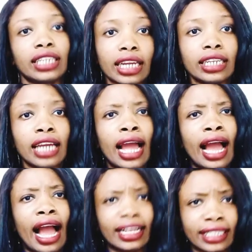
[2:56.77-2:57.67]
Then
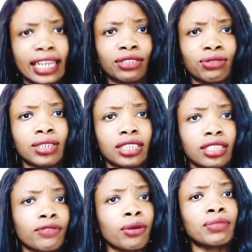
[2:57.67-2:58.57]
I start reading
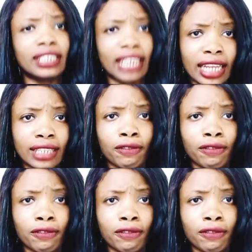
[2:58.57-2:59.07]
from that